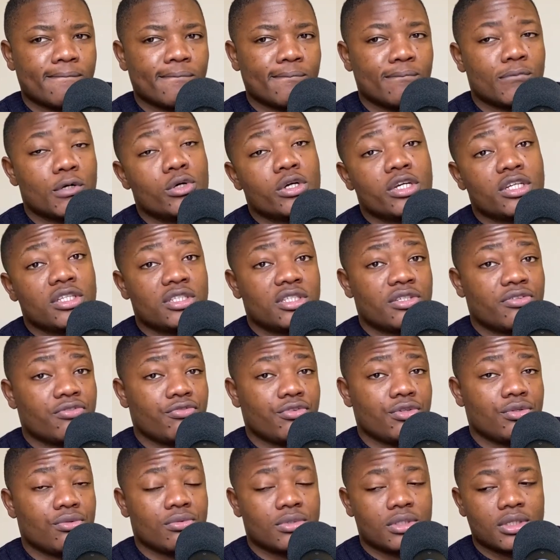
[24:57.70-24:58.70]

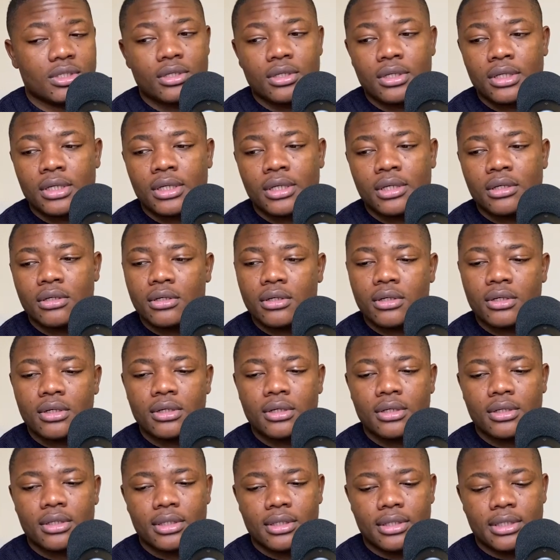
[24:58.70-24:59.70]
interviews
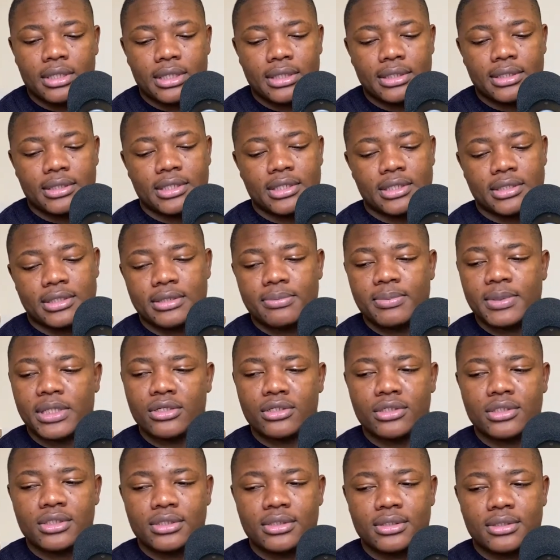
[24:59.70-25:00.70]
than this,
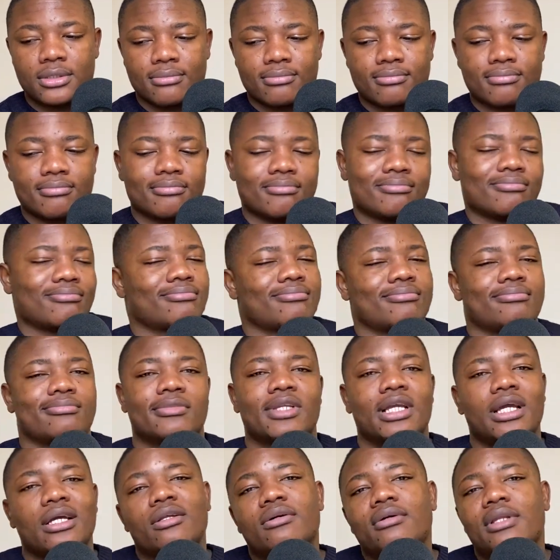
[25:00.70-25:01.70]
because
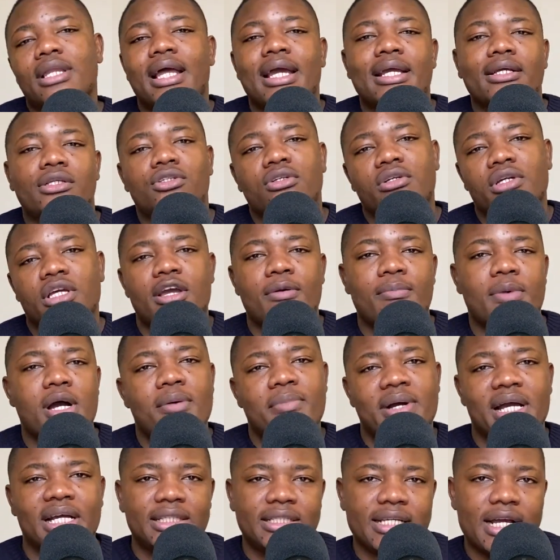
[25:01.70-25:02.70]
I don't like talking about
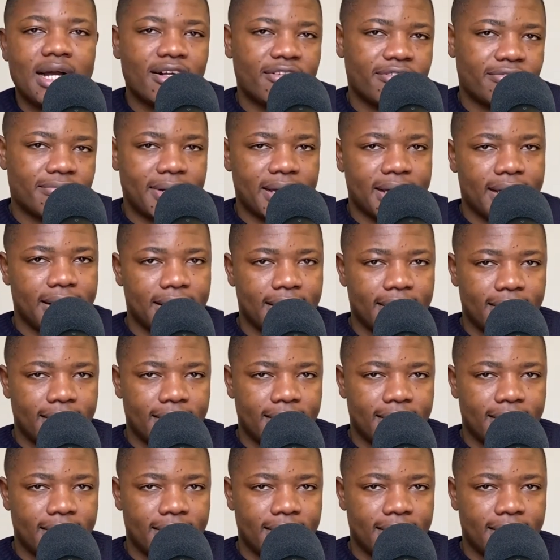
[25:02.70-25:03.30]
myself, man.